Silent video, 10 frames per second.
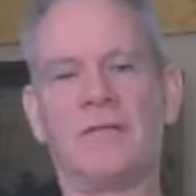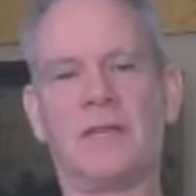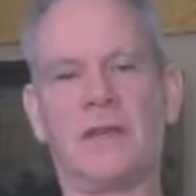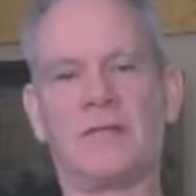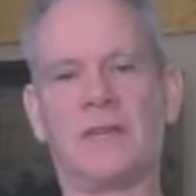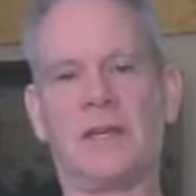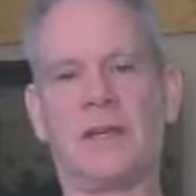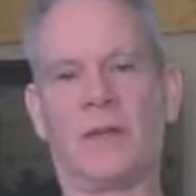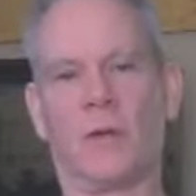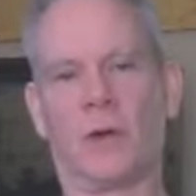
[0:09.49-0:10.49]
15
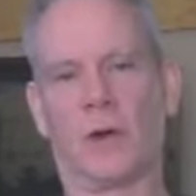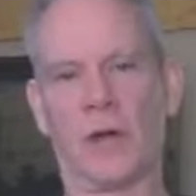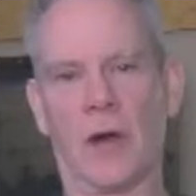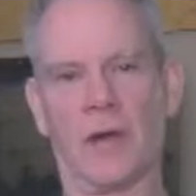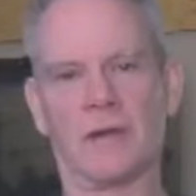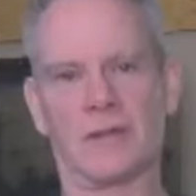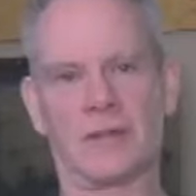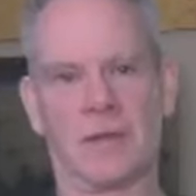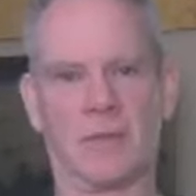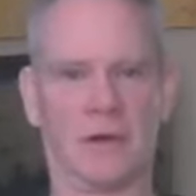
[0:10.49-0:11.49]
in the Word on
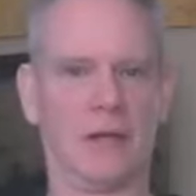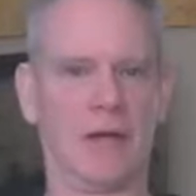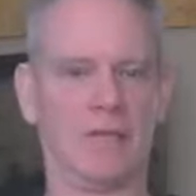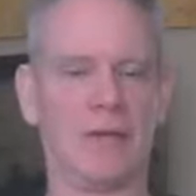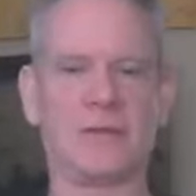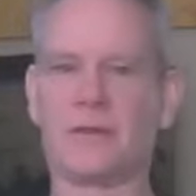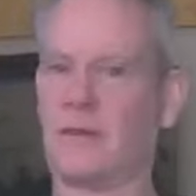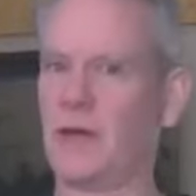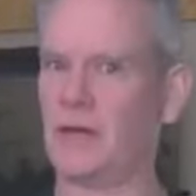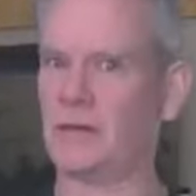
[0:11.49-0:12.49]
December 11th,
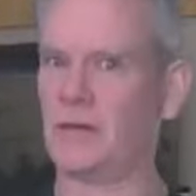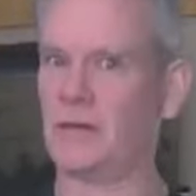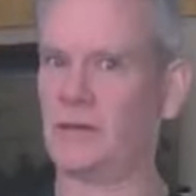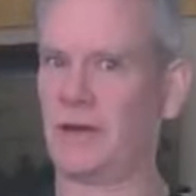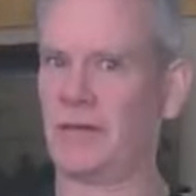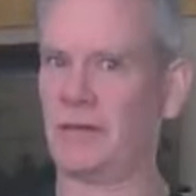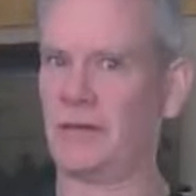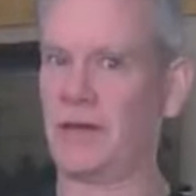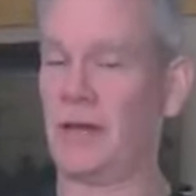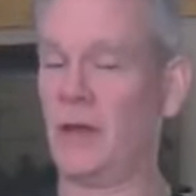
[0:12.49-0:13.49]
2023.